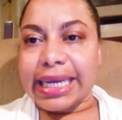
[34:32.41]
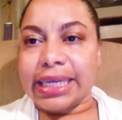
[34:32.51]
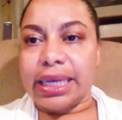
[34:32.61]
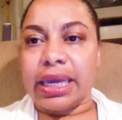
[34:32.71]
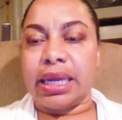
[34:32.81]

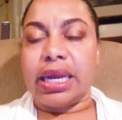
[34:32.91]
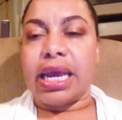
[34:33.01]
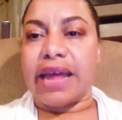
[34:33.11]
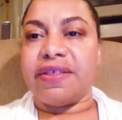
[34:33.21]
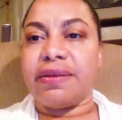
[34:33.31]
And I
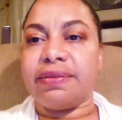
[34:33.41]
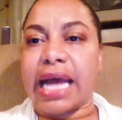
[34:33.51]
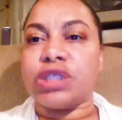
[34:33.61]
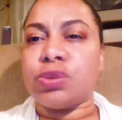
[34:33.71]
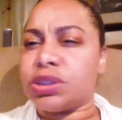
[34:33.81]
think that's
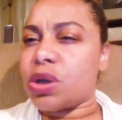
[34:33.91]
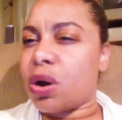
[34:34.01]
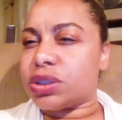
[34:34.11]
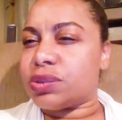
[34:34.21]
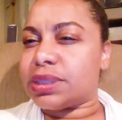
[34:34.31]
what's
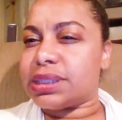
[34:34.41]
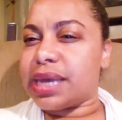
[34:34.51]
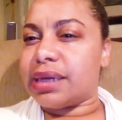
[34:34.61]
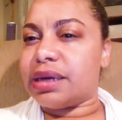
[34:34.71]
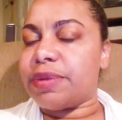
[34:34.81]
also exciting
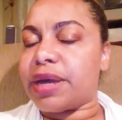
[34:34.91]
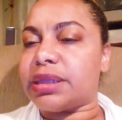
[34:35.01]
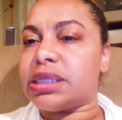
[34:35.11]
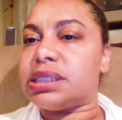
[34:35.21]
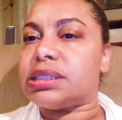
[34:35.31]
about this
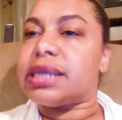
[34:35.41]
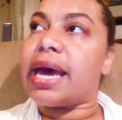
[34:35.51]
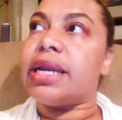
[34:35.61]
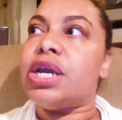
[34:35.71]
is that,